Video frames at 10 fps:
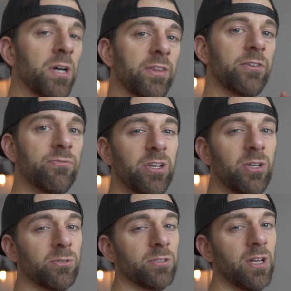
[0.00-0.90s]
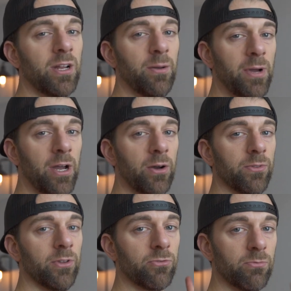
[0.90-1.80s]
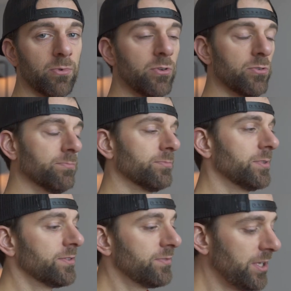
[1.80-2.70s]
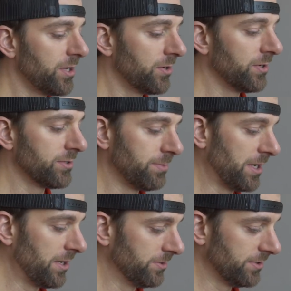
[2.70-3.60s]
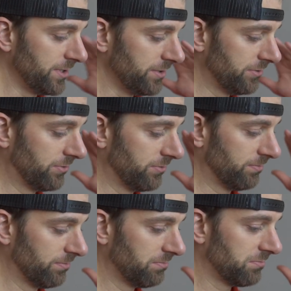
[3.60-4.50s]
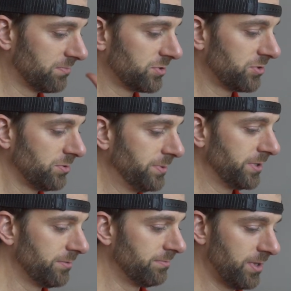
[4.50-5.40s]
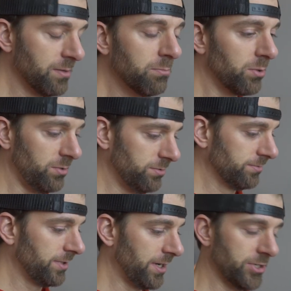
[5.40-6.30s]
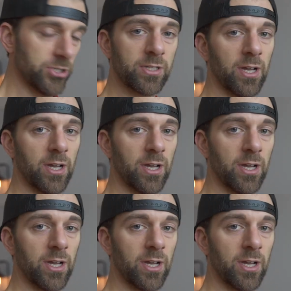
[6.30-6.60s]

But this video is not about this room. This video is about this stupid gimbal that I just